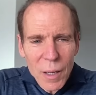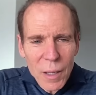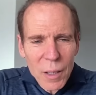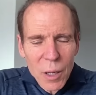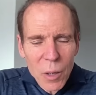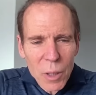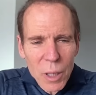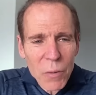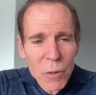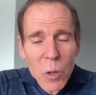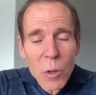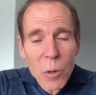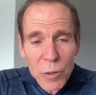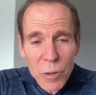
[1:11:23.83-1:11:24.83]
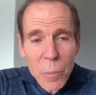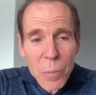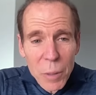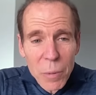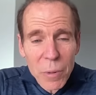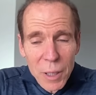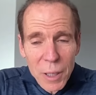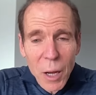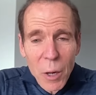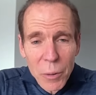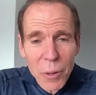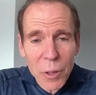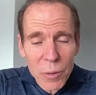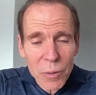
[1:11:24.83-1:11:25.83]
you know, even though there are some people eating
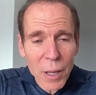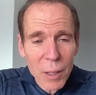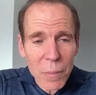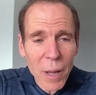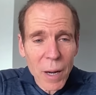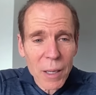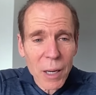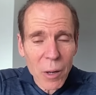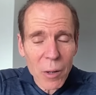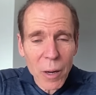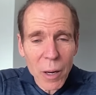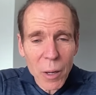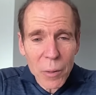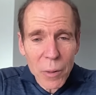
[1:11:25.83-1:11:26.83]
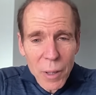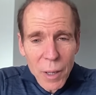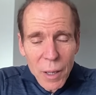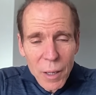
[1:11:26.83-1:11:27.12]
healthier and taking better care of their health,